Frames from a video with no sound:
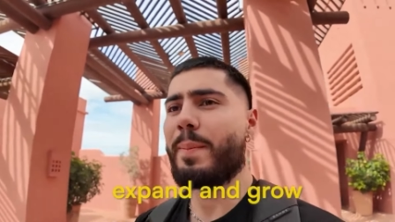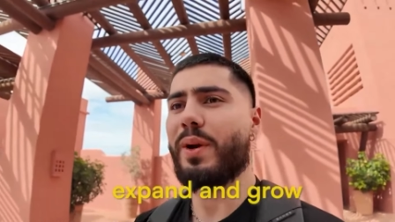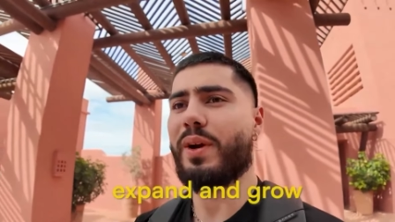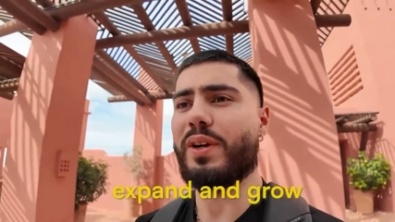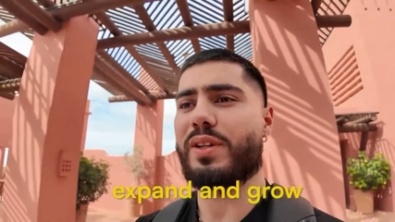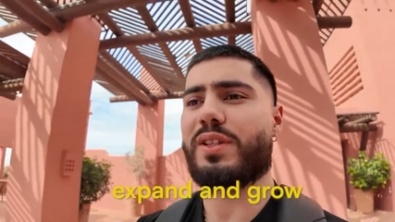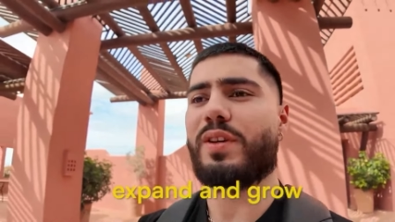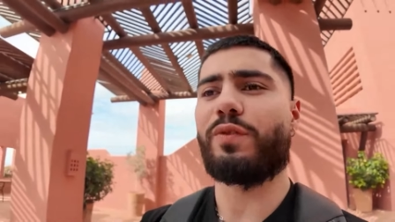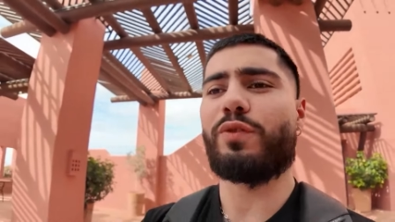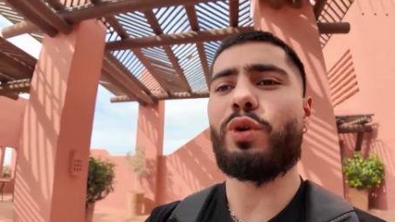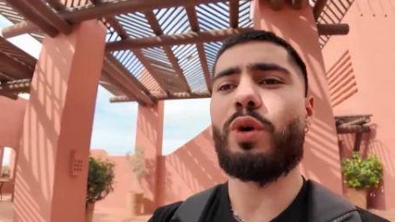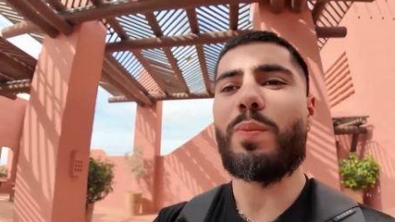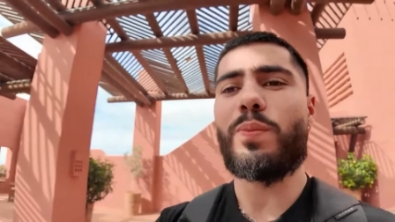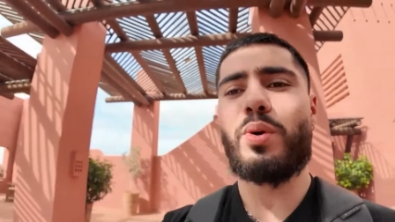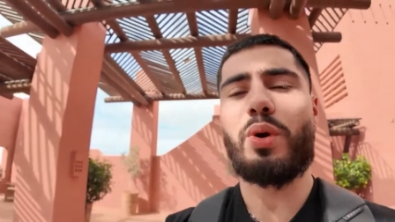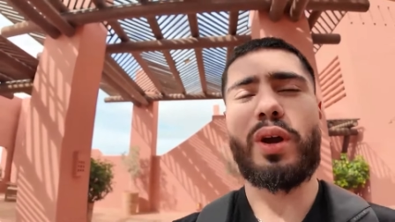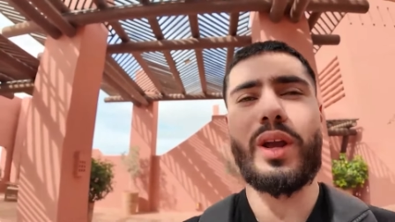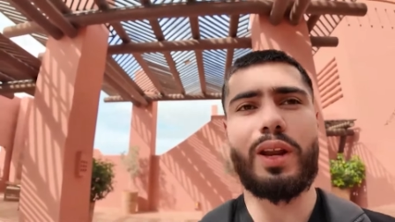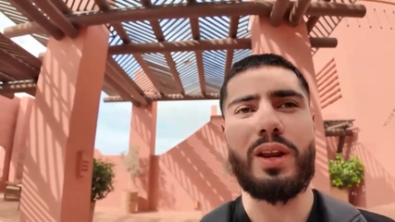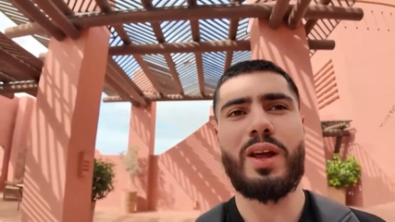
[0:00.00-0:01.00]
Because if you're
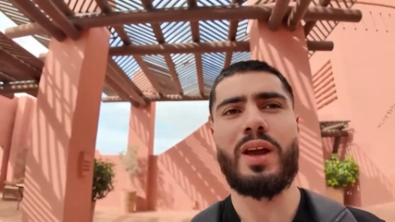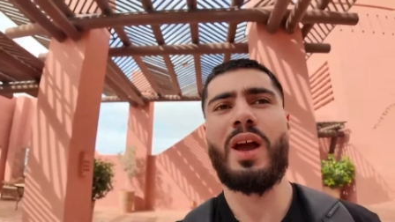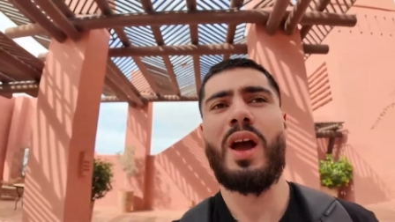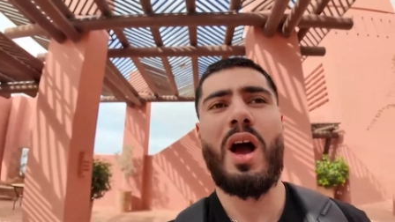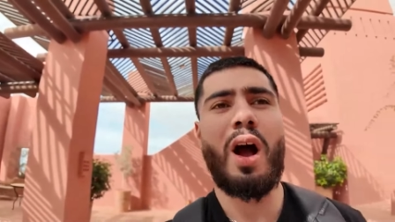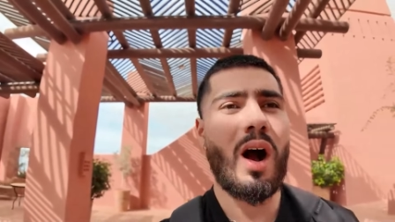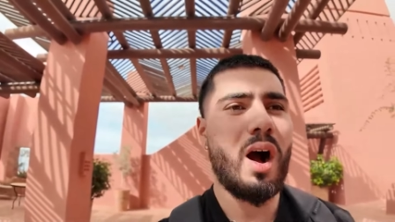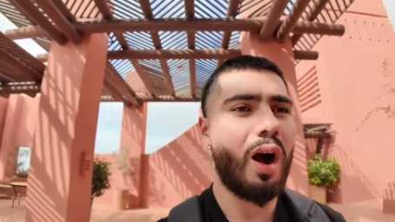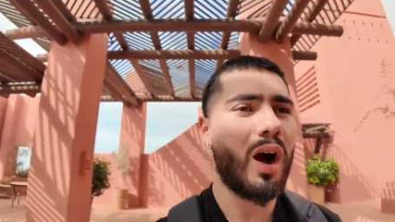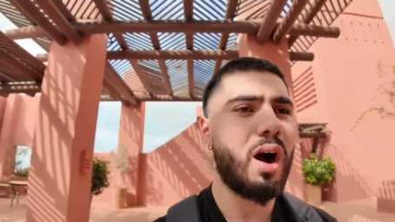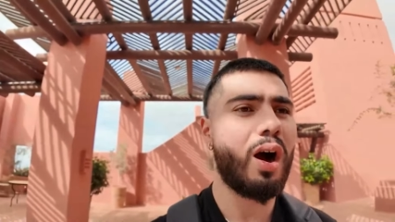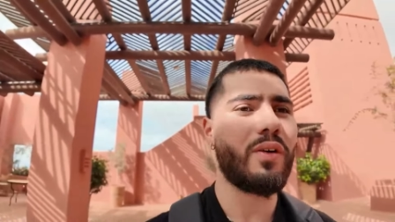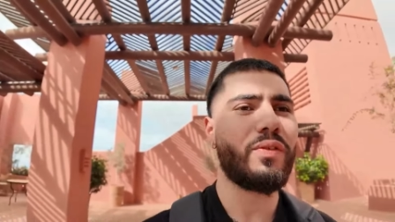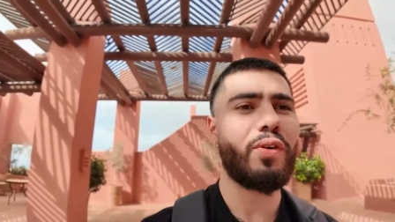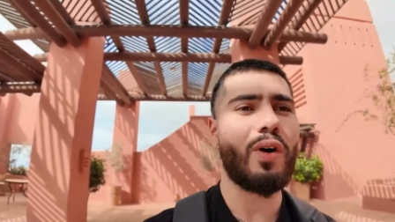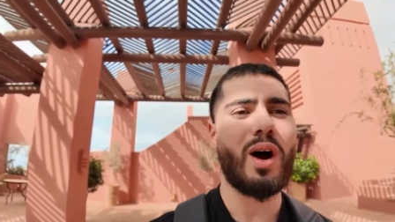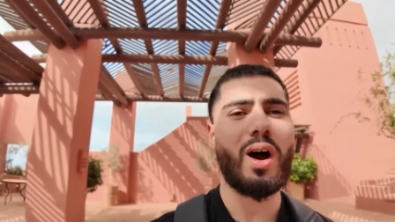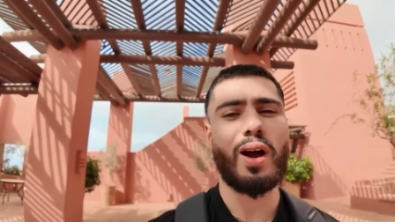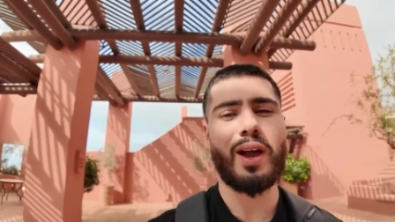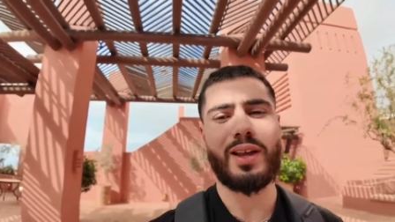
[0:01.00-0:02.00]
putting
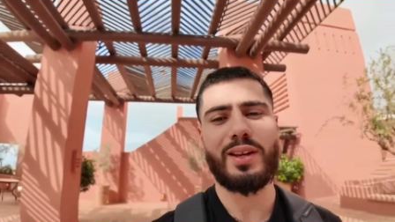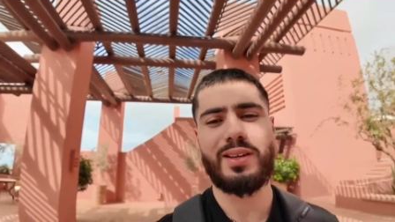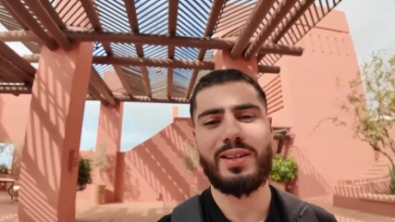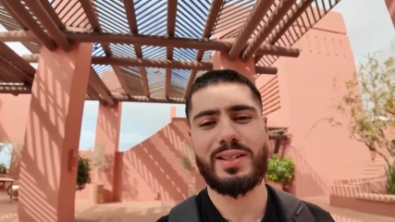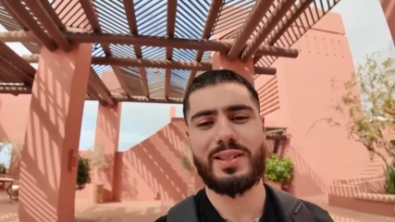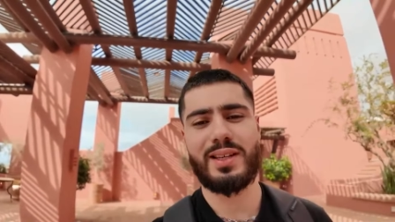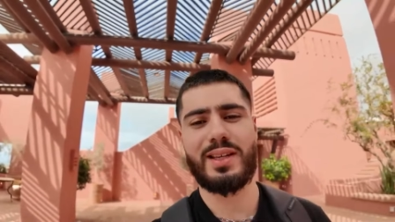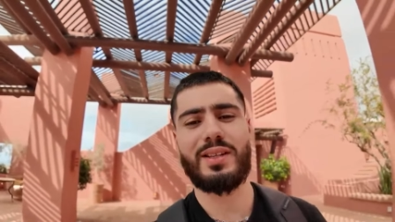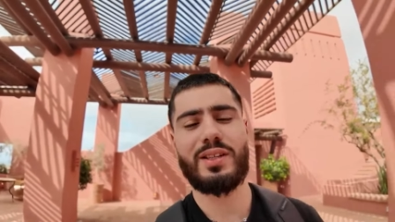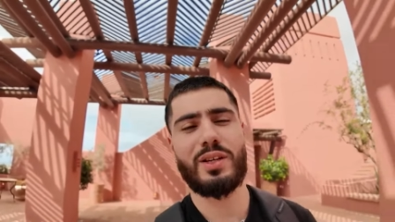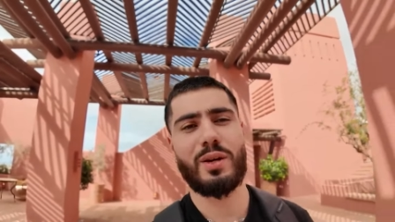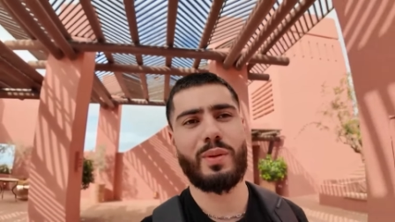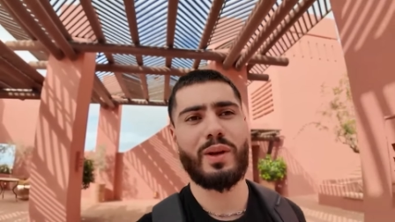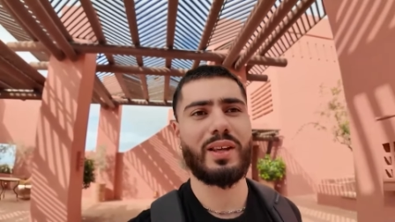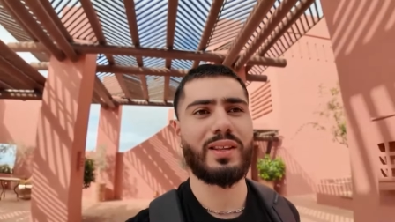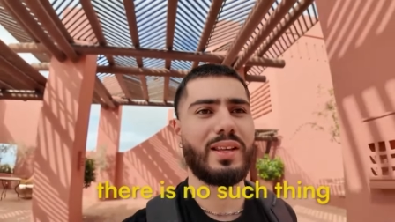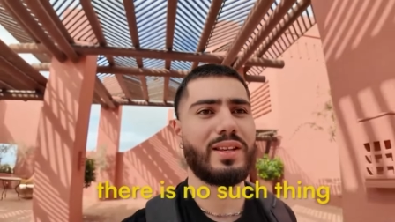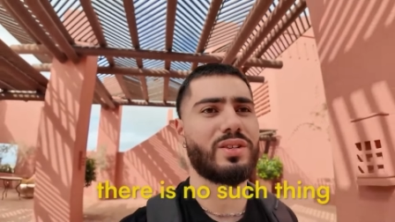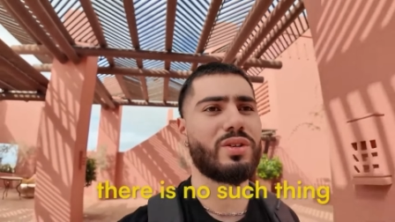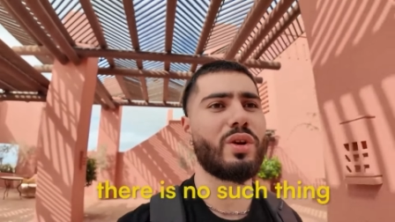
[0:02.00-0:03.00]
half-heartedness into
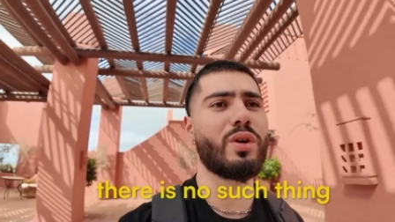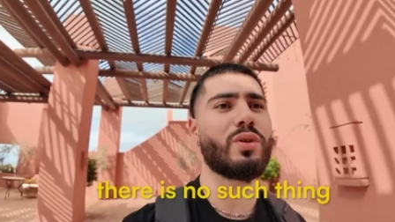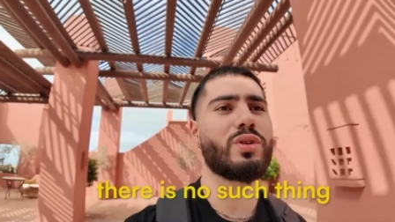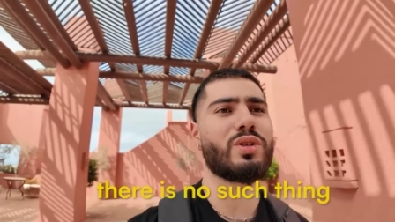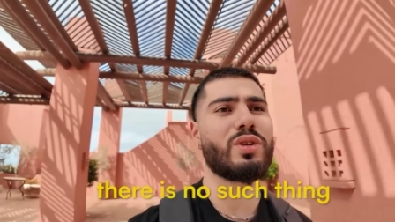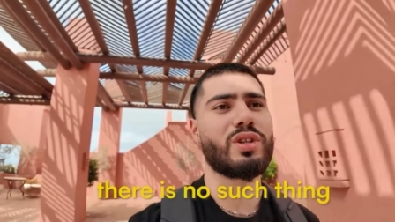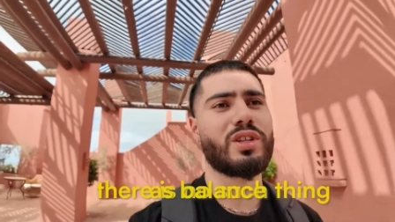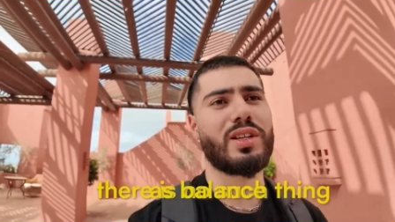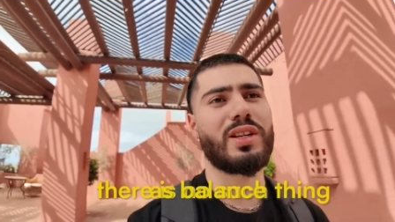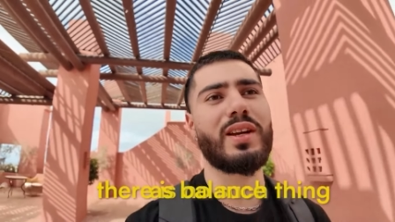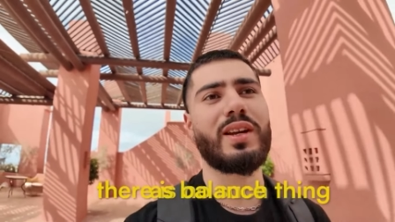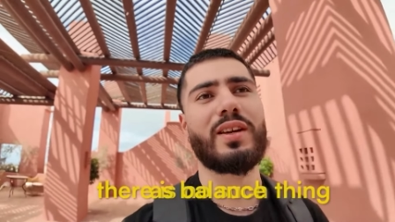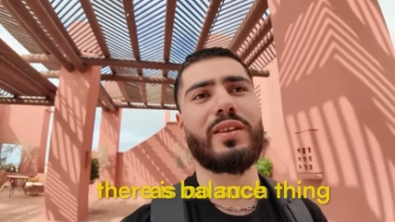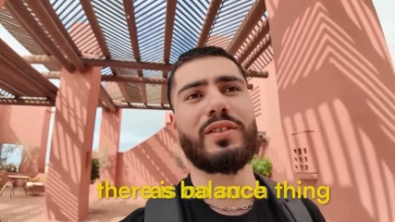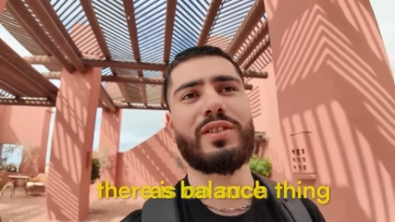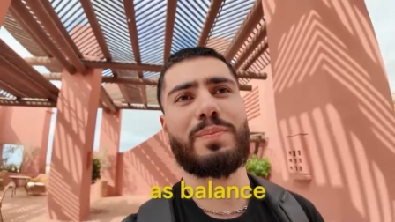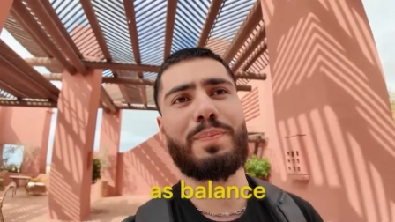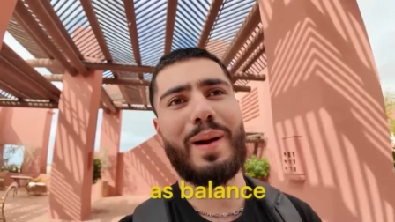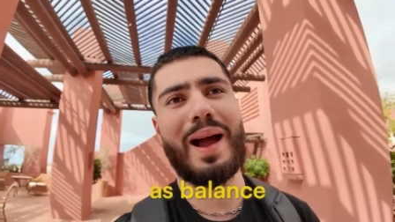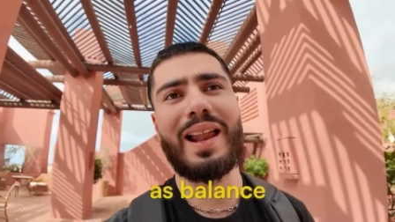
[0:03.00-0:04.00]
it, there's no such thing
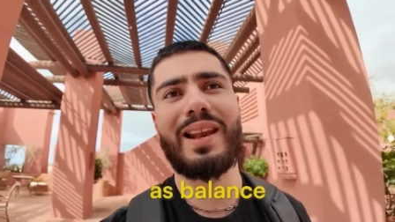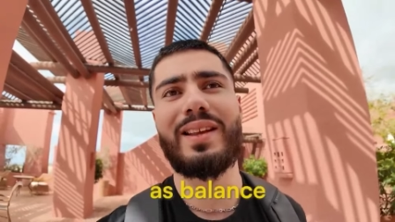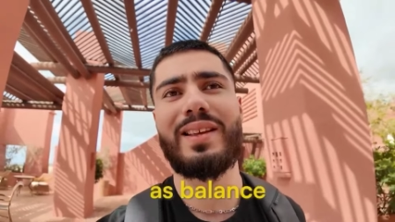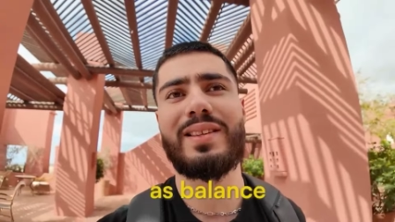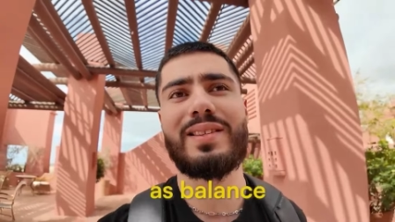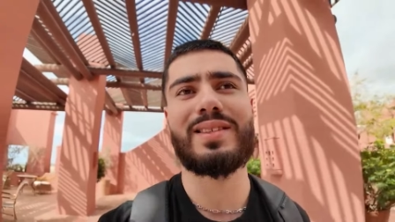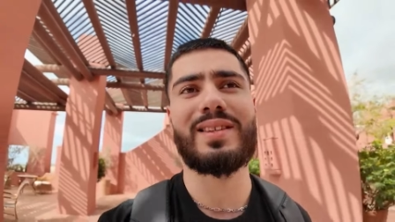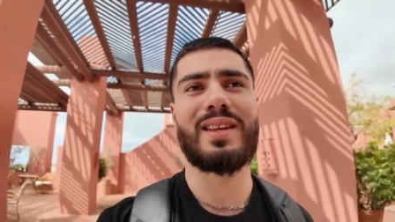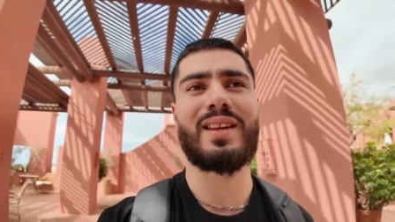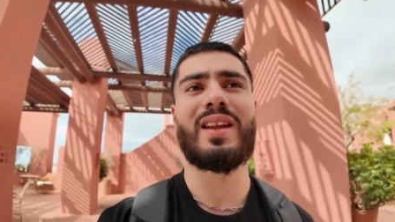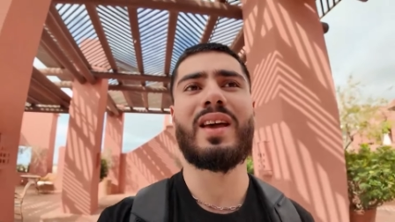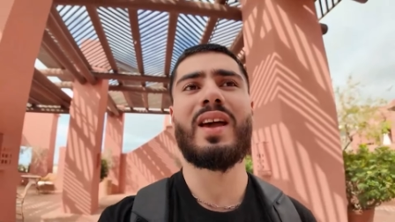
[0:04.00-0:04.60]
as balance.